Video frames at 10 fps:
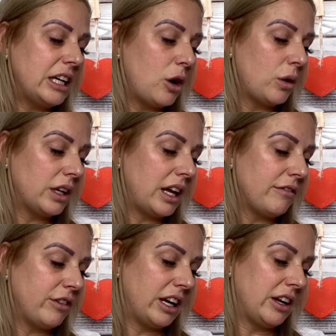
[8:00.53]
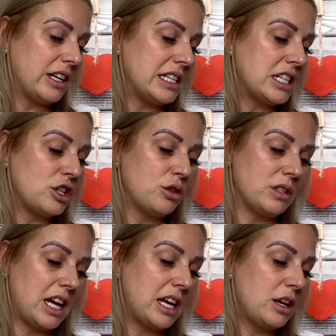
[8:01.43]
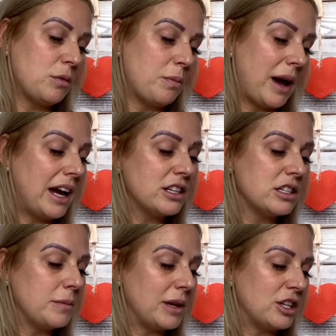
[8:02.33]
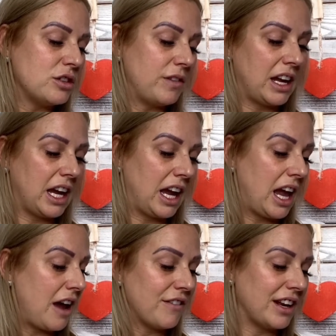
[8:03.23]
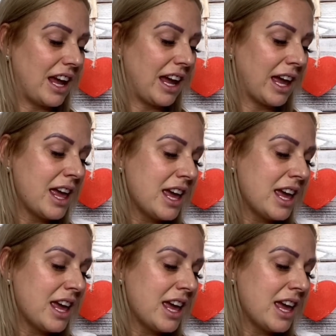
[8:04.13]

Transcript: coconut fragrance to take you back to the beach bakey every day.